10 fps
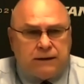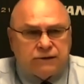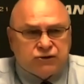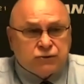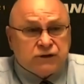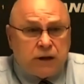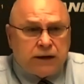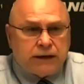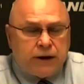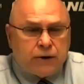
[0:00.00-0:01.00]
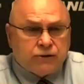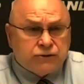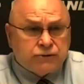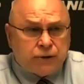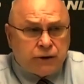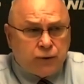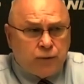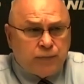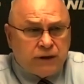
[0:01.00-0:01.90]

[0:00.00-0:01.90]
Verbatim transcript: shows a lot of character to our group.